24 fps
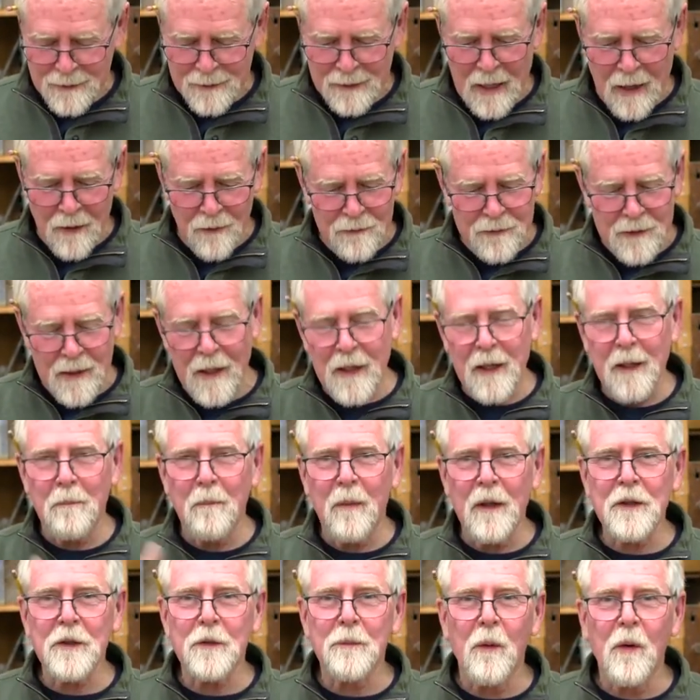Now, if you had a
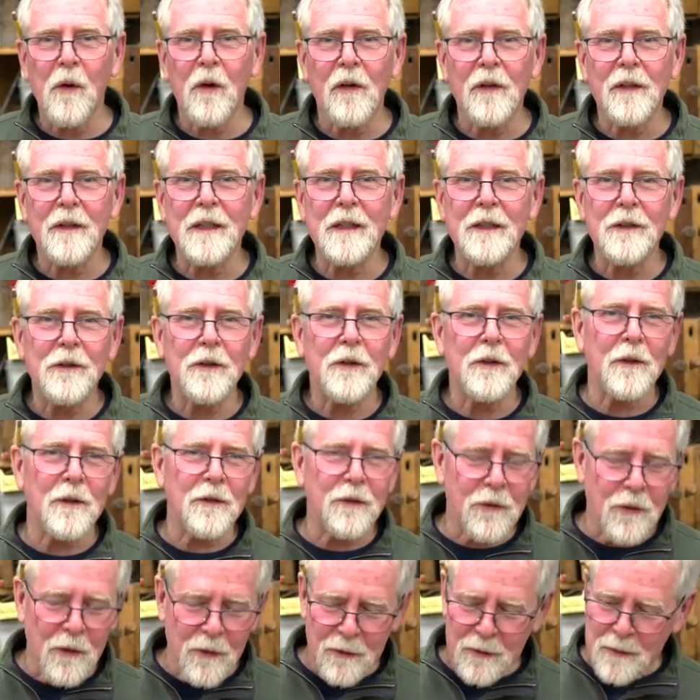bunch more of these, you
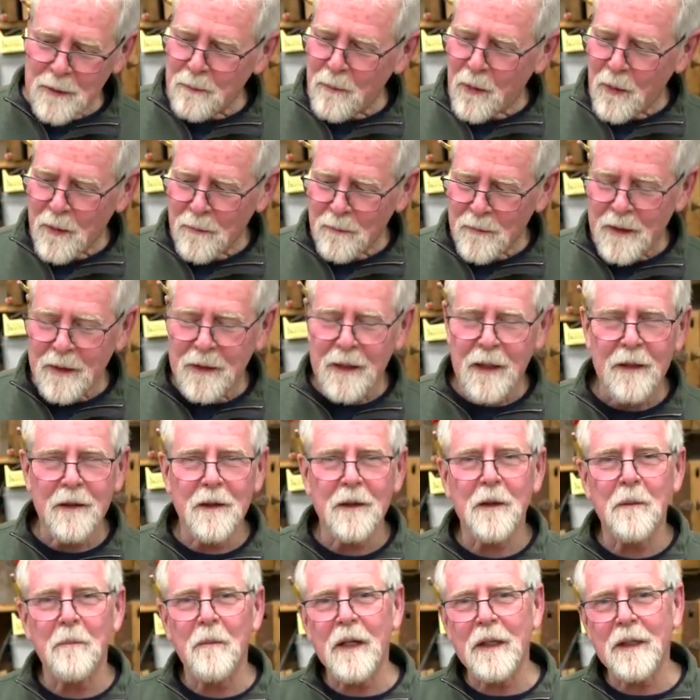could certainly put them
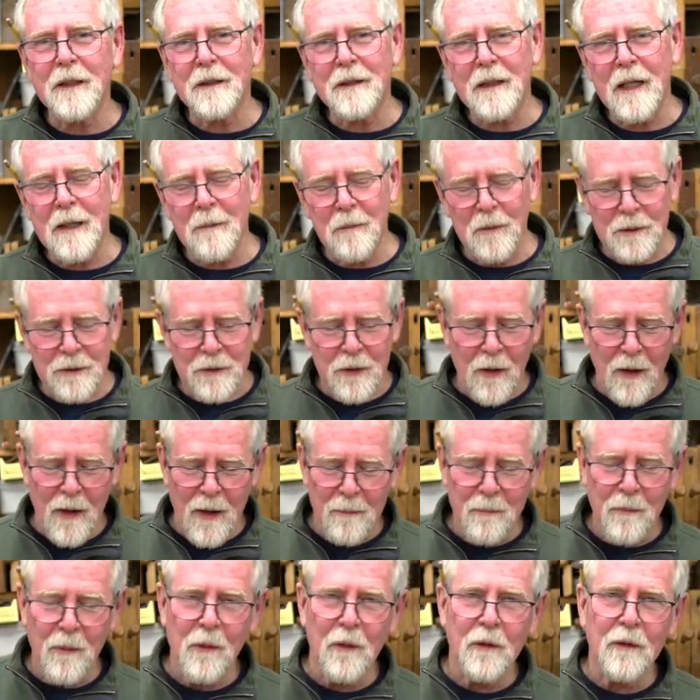together to make a
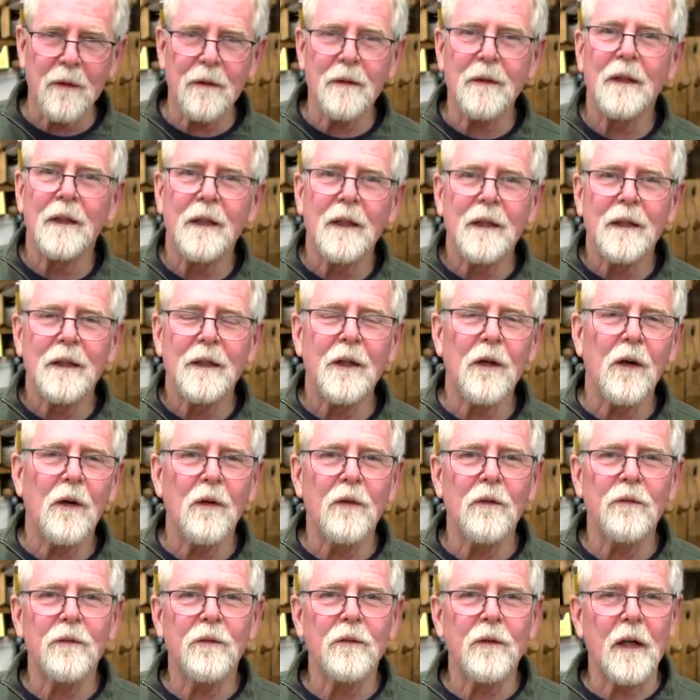tabletop or, you
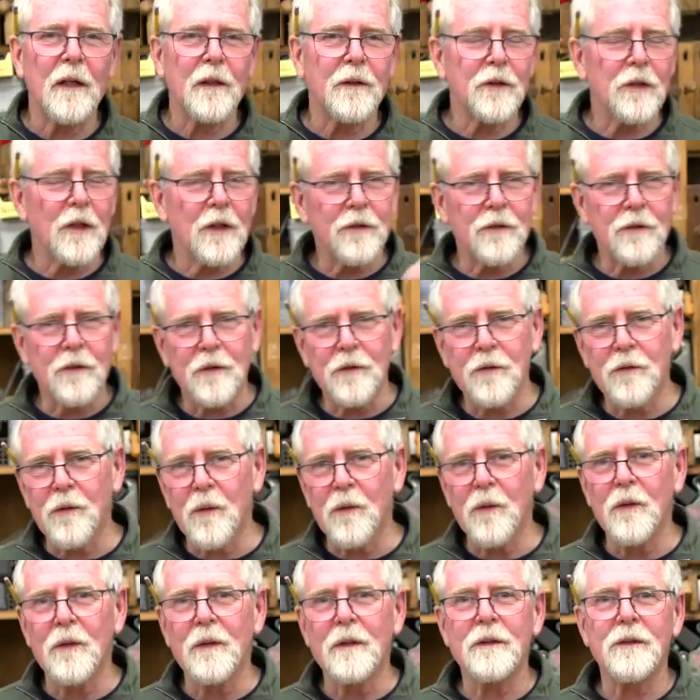know, a chest of
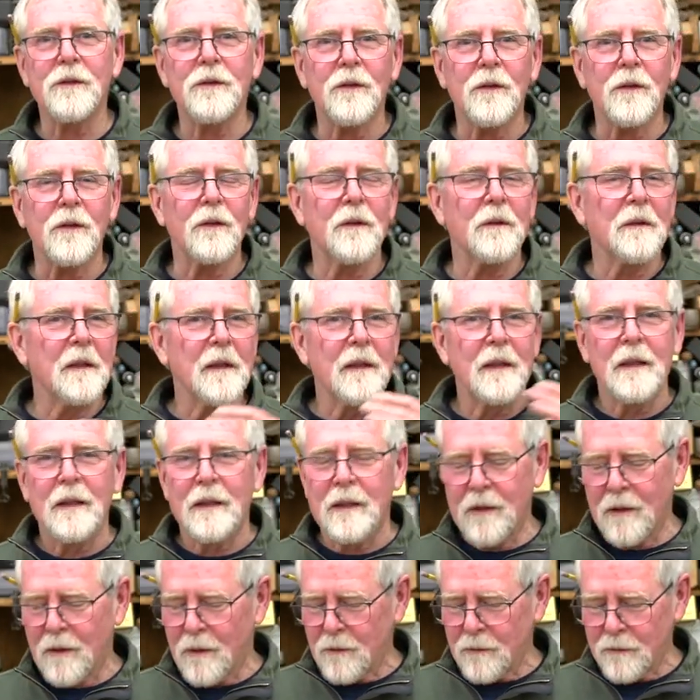drawers, or,
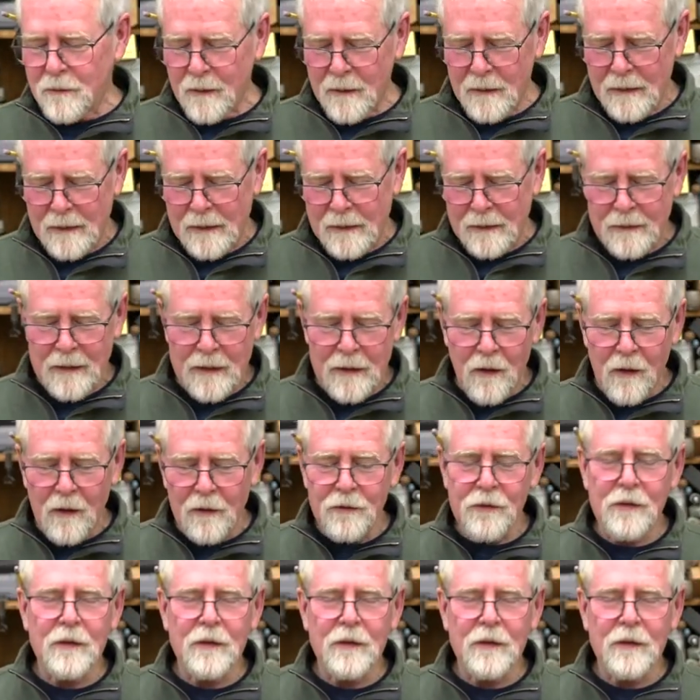you know, they all